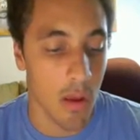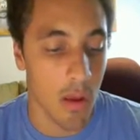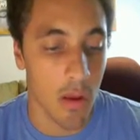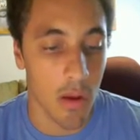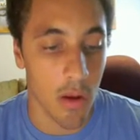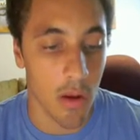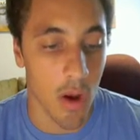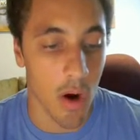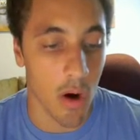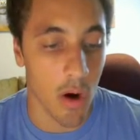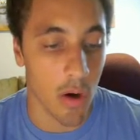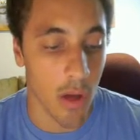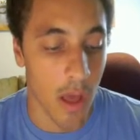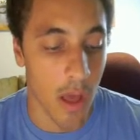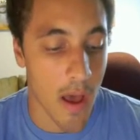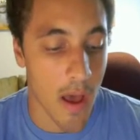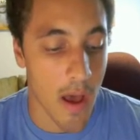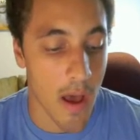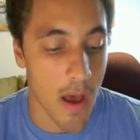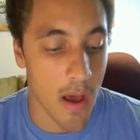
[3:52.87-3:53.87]
Yarn
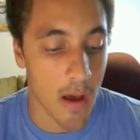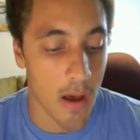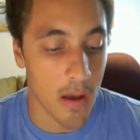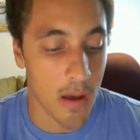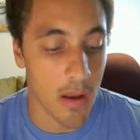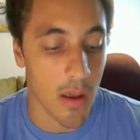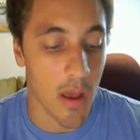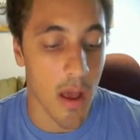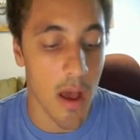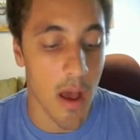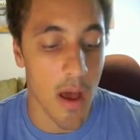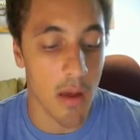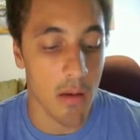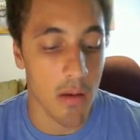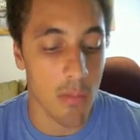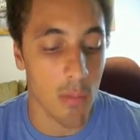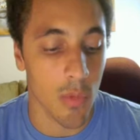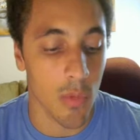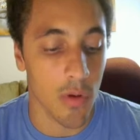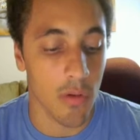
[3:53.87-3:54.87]
add at
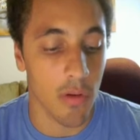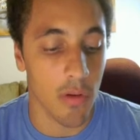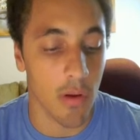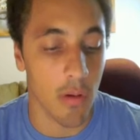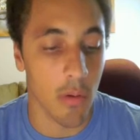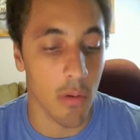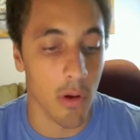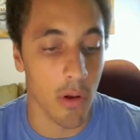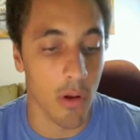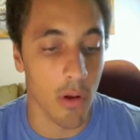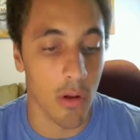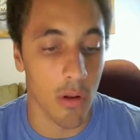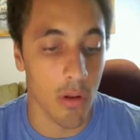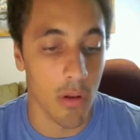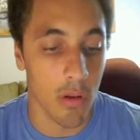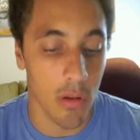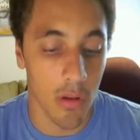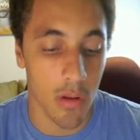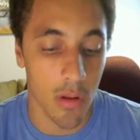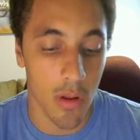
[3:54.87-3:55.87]
Material
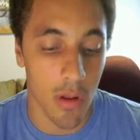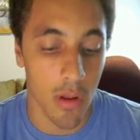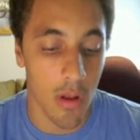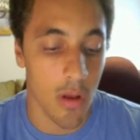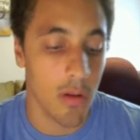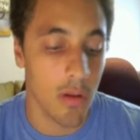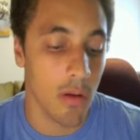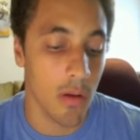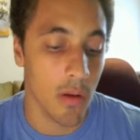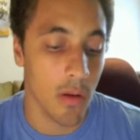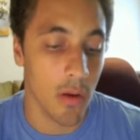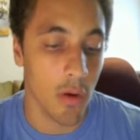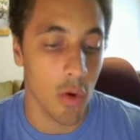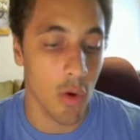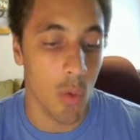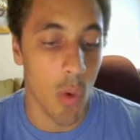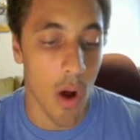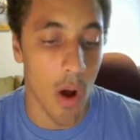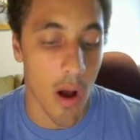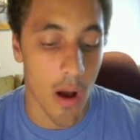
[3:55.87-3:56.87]

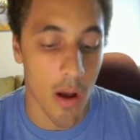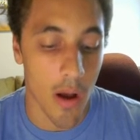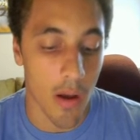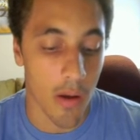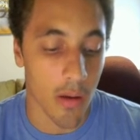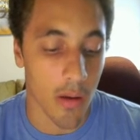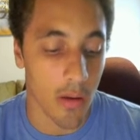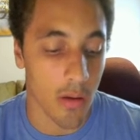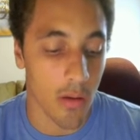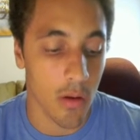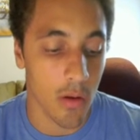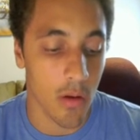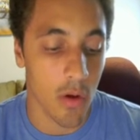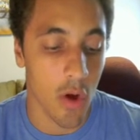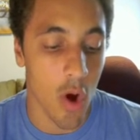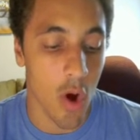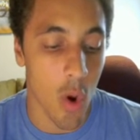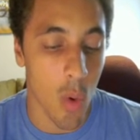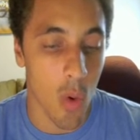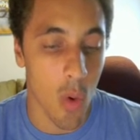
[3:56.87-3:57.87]
UI
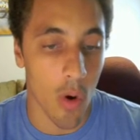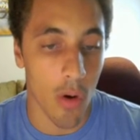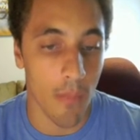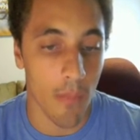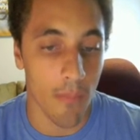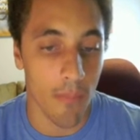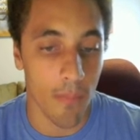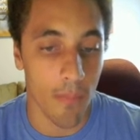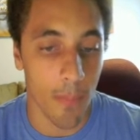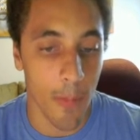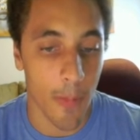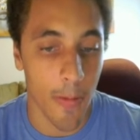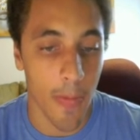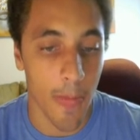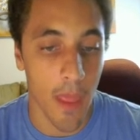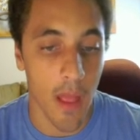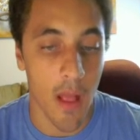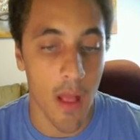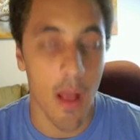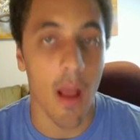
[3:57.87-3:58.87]
core.
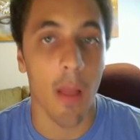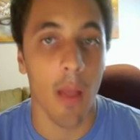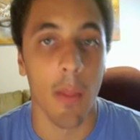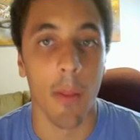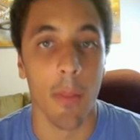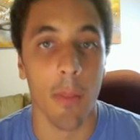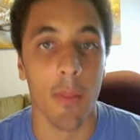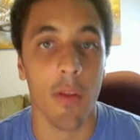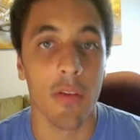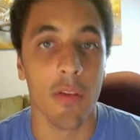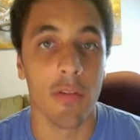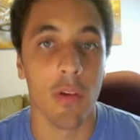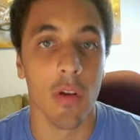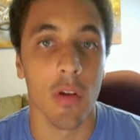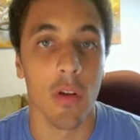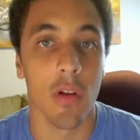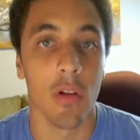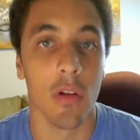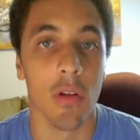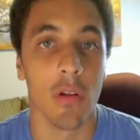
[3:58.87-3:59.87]
And then this will